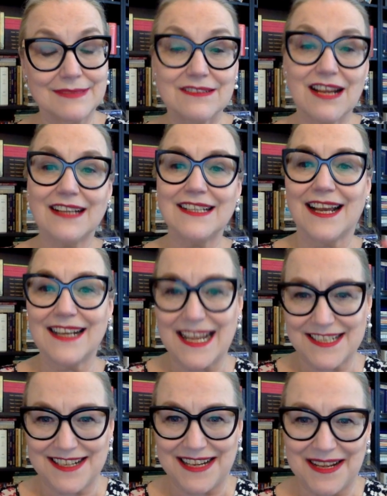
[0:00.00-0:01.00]
Tanya
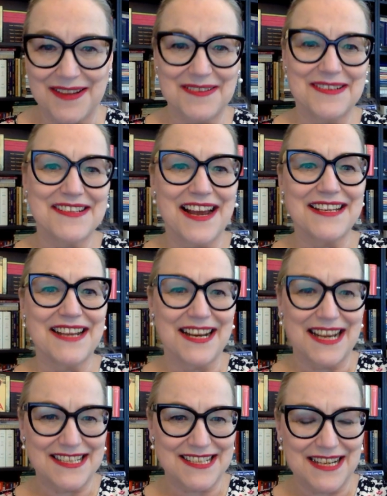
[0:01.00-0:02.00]

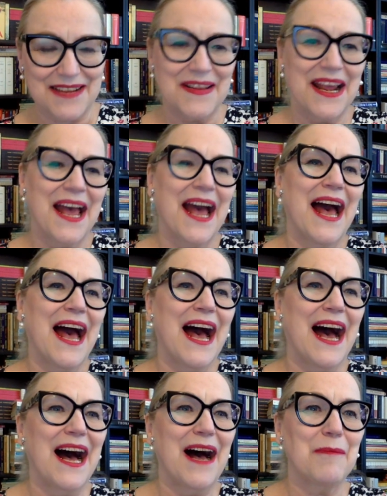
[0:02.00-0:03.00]
Leslie,
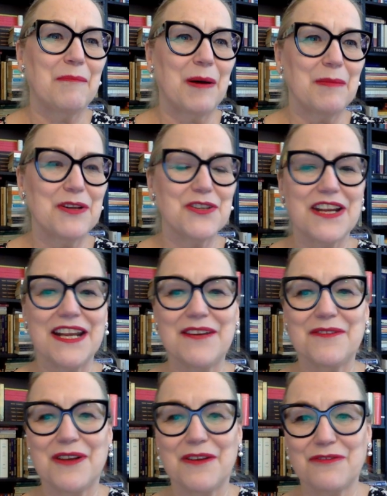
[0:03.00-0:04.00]
published
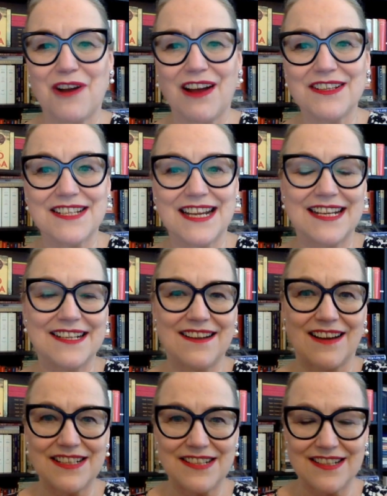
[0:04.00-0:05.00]
in France in
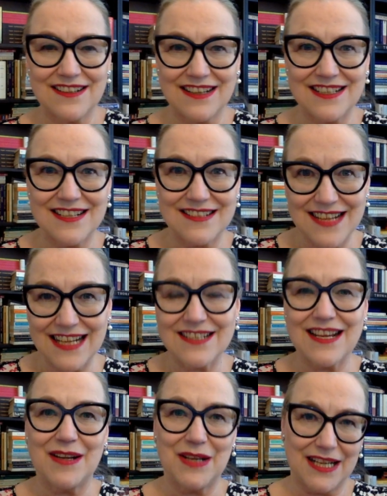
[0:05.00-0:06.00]
1996
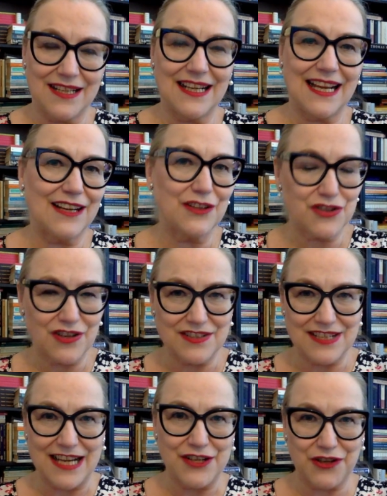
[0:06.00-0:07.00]
and in the English
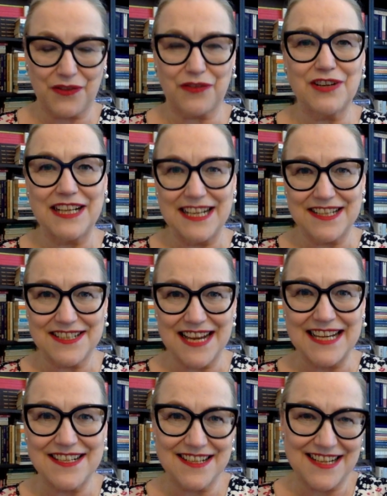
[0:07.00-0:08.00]
translation 3 years
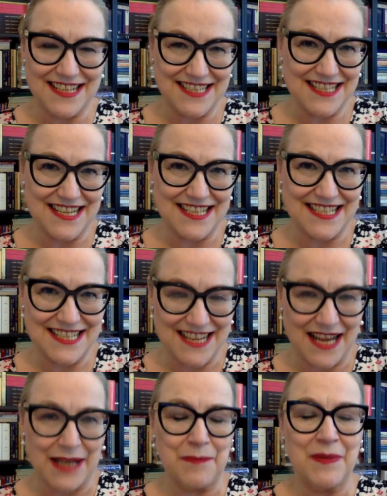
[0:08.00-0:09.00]
later,
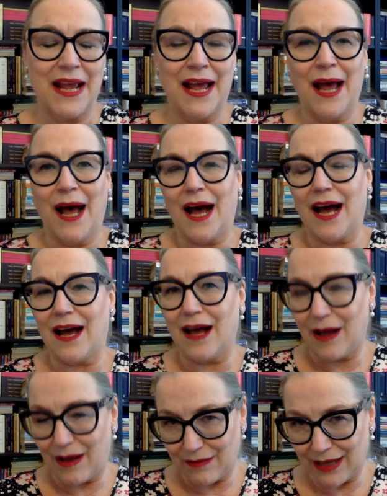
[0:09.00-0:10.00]

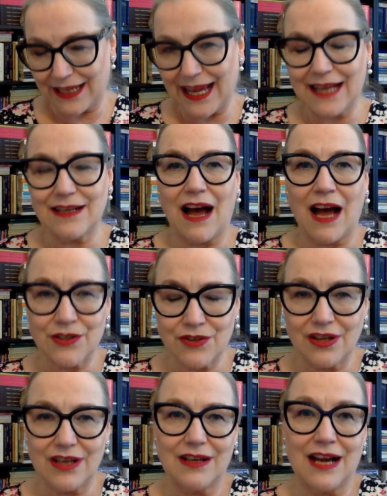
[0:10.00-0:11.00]
1999. Again,
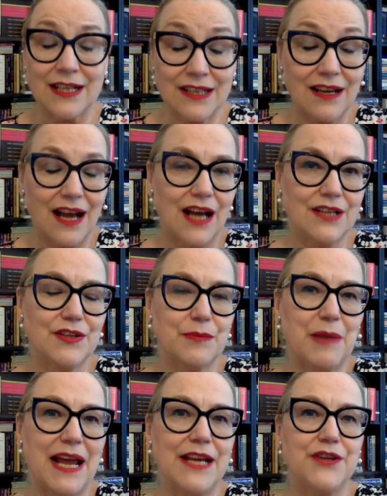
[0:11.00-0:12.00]
under 100
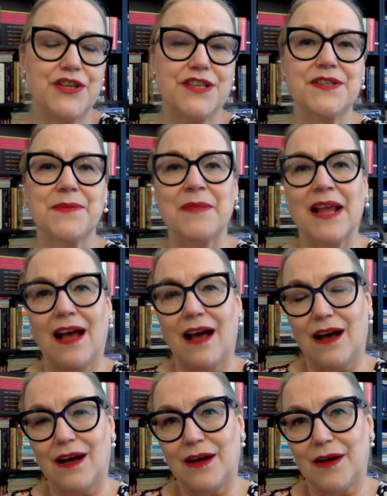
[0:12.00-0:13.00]
pages,
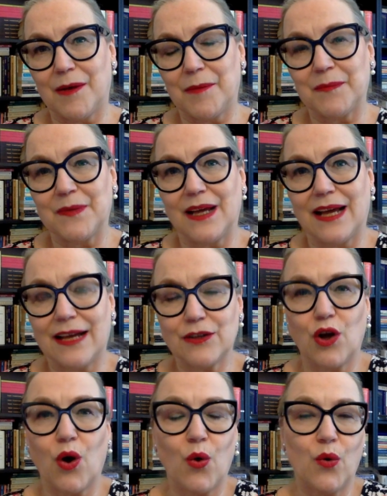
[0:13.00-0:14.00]

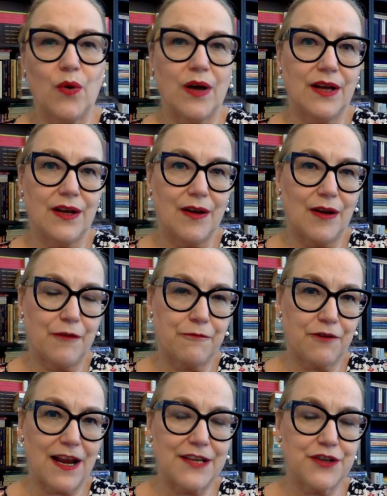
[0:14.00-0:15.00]
Ernaux, a
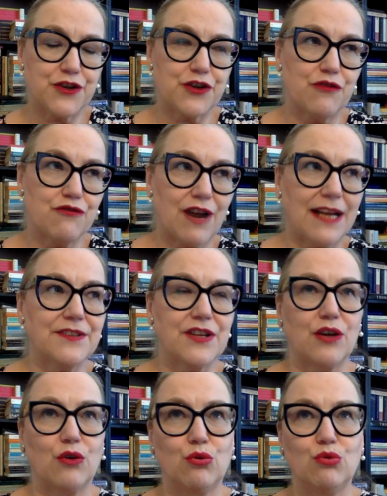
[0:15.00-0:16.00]
French
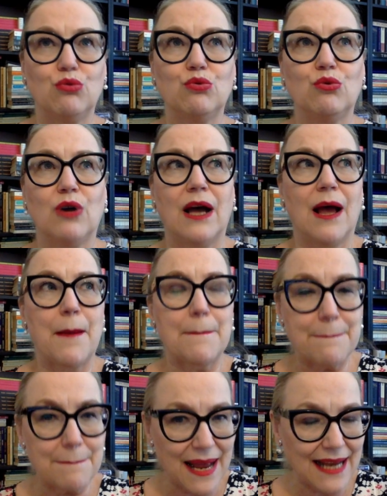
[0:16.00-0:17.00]
writer who
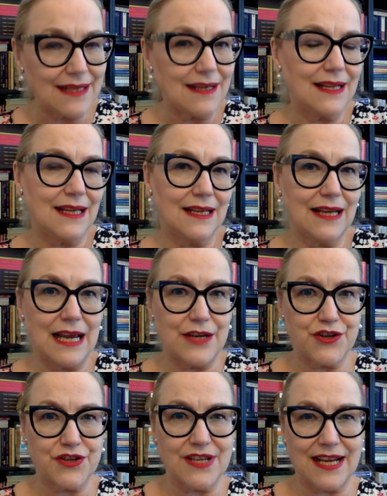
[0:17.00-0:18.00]
mainly
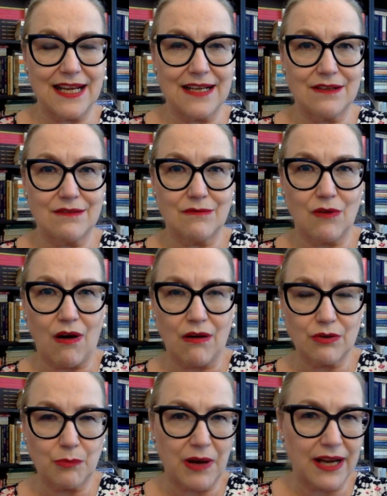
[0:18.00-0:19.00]
engages in
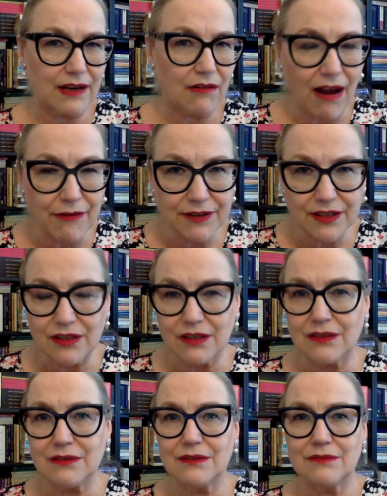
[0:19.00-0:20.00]

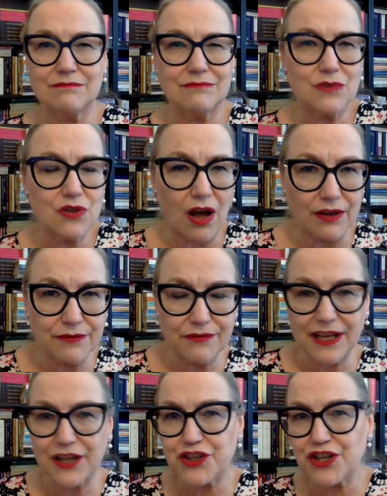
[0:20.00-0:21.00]
autobiographical,
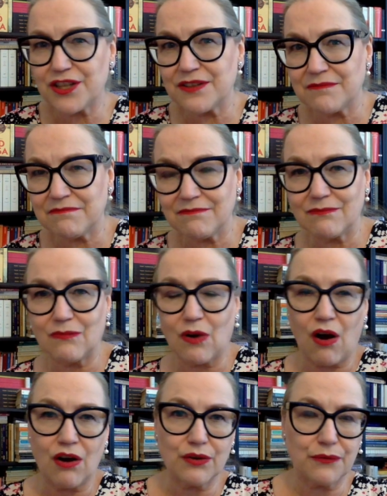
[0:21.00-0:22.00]
nonfiction,
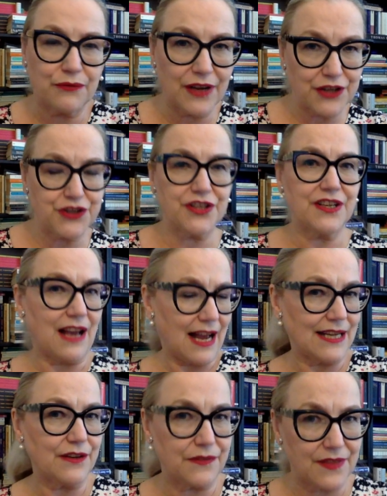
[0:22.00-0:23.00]
autofiction
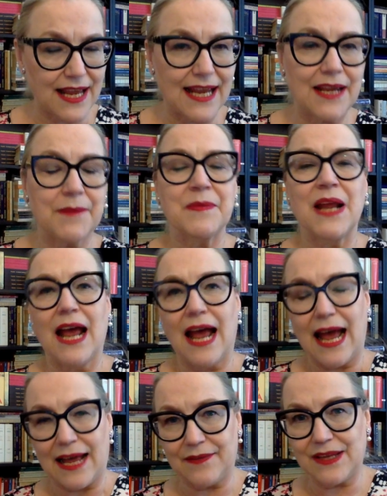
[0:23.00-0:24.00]
kind of thing.
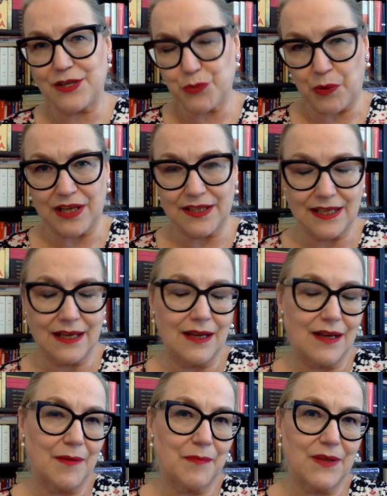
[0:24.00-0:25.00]
And this one,
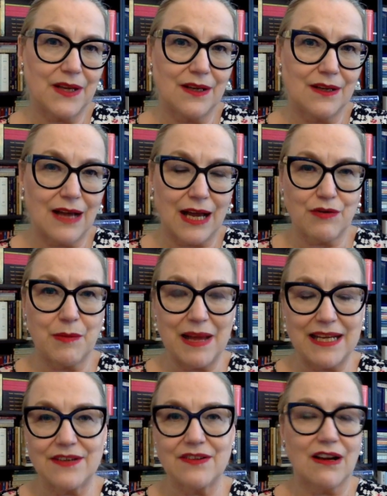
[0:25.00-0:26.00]
I
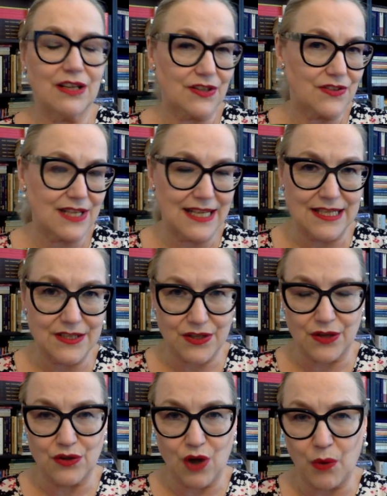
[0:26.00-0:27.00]
Remain in Darkness, is
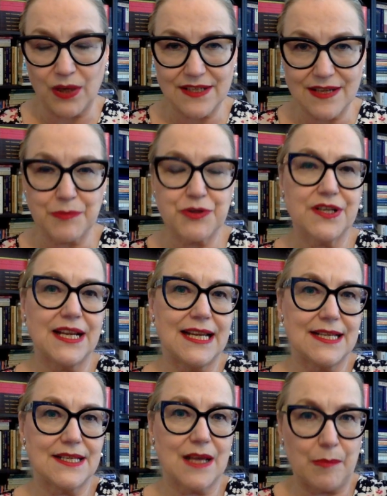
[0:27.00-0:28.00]
no exception.
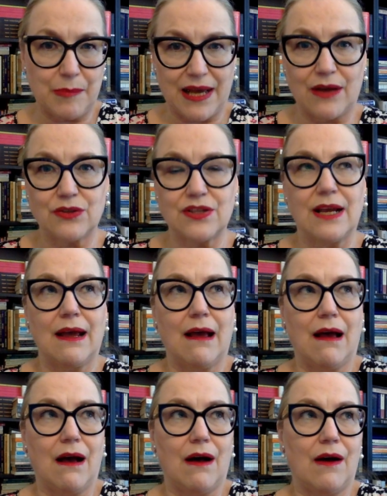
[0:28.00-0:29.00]
It's about
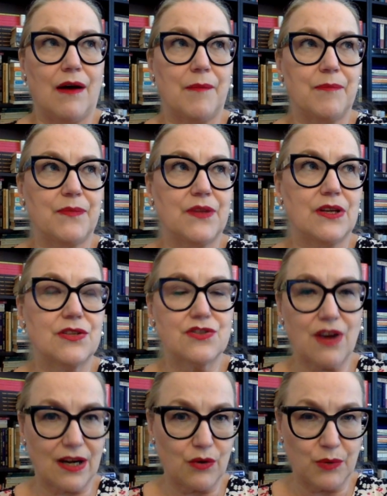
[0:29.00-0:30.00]
the
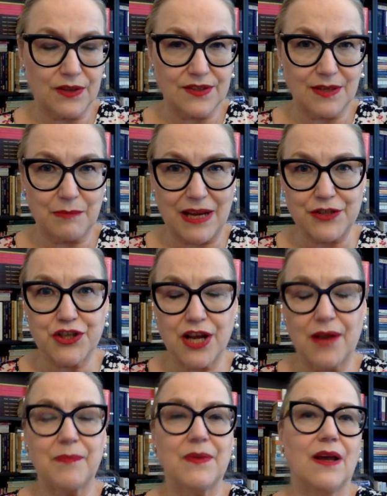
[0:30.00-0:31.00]
struggle with
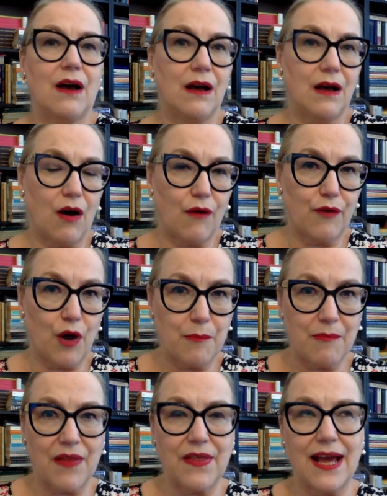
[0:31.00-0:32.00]
dementia of her
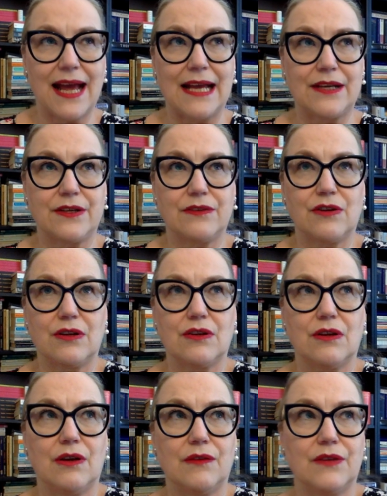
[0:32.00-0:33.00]
mother, and
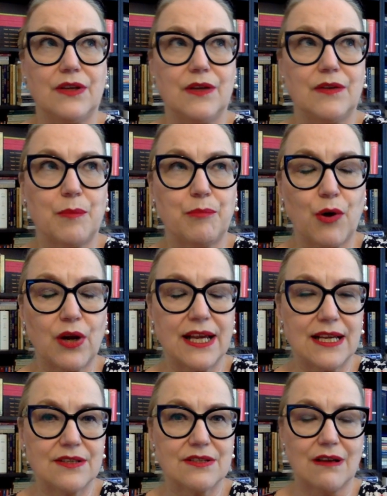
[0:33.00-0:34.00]
the book
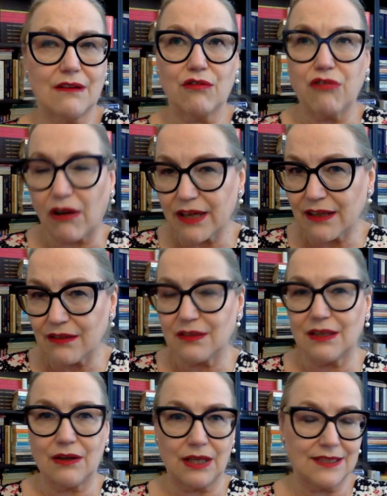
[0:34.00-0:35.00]
is a
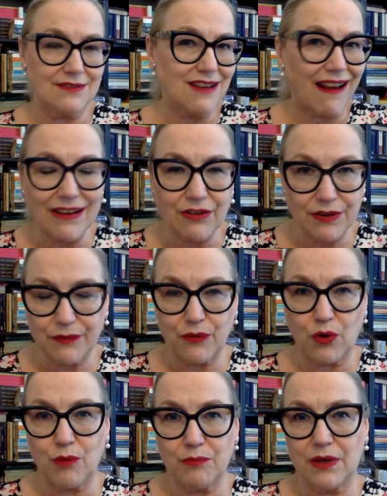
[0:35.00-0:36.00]
chronicle in diary
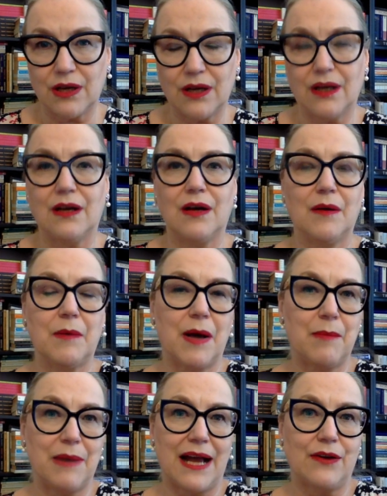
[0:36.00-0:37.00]
form
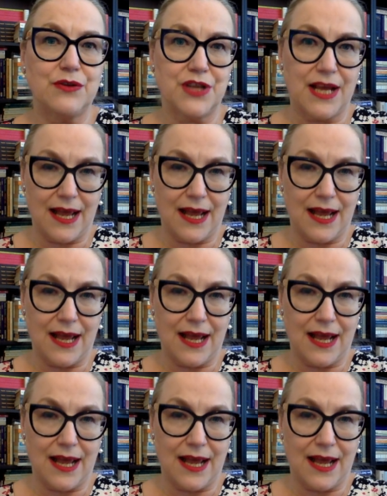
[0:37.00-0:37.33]
about